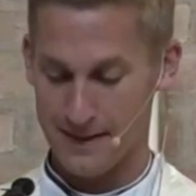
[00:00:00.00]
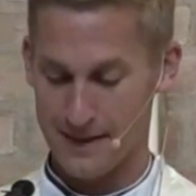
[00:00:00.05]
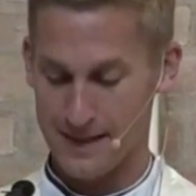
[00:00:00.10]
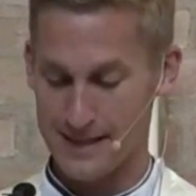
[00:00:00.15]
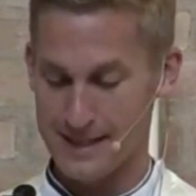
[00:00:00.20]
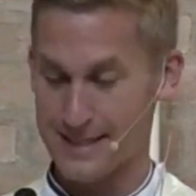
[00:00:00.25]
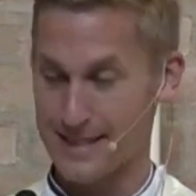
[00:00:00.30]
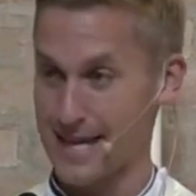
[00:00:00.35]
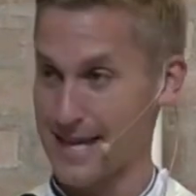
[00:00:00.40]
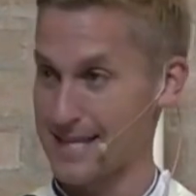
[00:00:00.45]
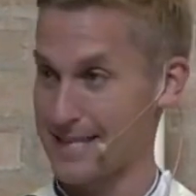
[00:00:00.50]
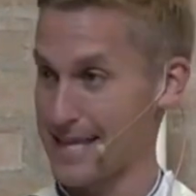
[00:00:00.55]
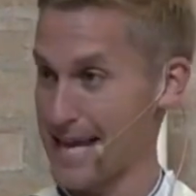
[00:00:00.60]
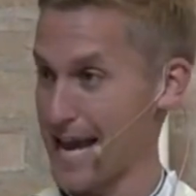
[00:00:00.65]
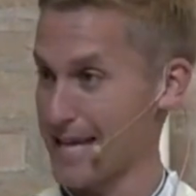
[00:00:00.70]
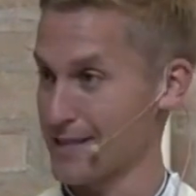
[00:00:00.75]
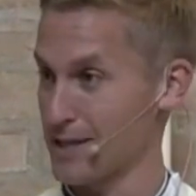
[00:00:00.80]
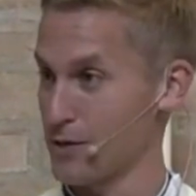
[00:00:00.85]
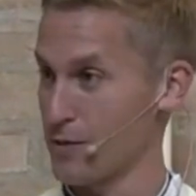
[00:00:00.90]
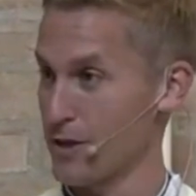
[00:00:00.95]
He
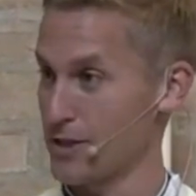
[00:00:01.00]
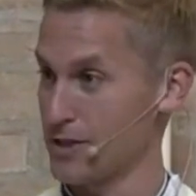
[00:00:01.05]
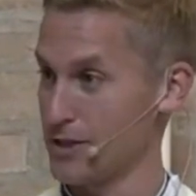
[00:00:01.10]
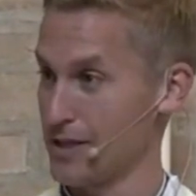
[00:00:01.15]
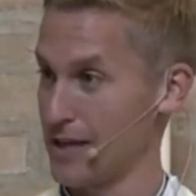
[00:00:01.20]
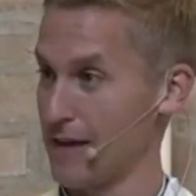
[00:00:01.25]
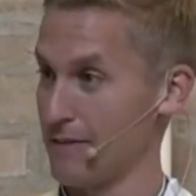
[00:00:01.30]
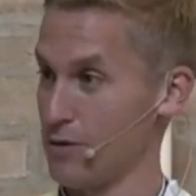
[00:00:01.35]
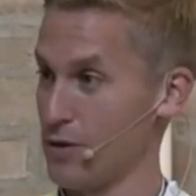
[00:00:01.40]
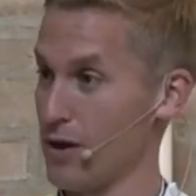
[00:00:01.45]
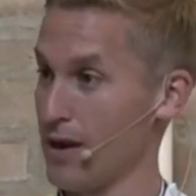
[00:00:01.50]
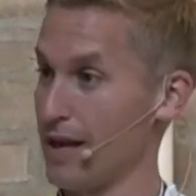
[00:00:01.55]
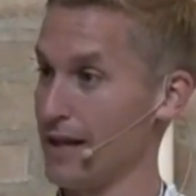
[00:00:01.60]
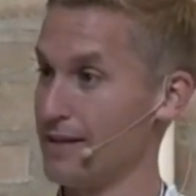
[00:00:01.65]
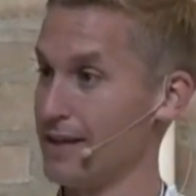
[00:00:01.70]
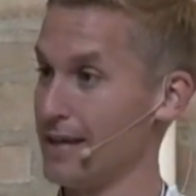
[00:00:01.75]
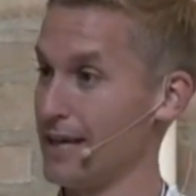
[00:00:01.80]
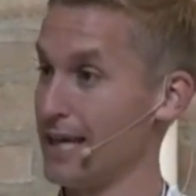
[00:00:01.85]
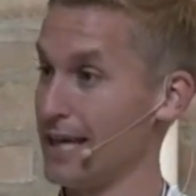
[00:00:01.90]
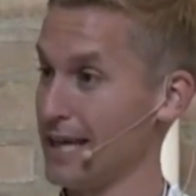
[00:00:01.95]
asks the question, have you
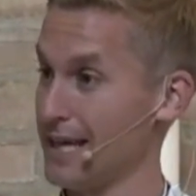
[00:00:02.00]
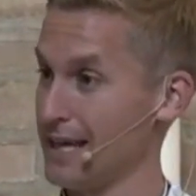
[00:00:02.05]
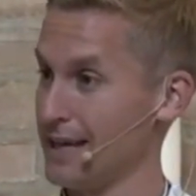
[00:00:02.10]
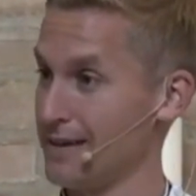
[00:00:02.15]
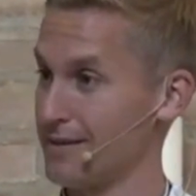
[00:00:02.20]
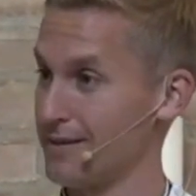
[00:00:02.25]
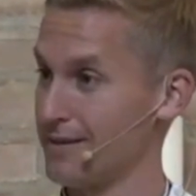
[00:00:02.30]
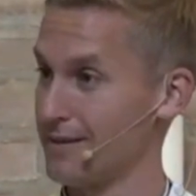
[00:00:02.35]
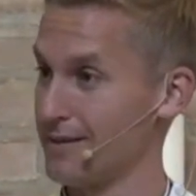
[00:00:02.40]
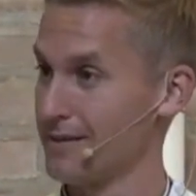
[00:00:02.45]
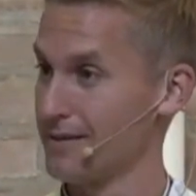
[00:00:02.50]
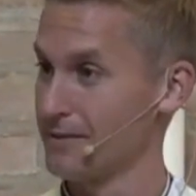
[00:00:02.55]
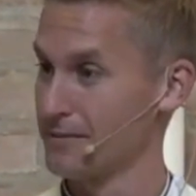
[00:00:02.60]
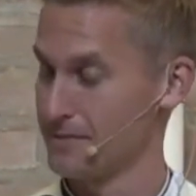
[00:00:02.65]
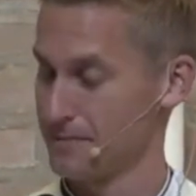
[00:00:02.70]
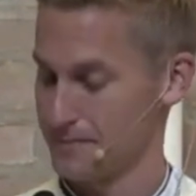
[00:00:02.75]
anything to eat?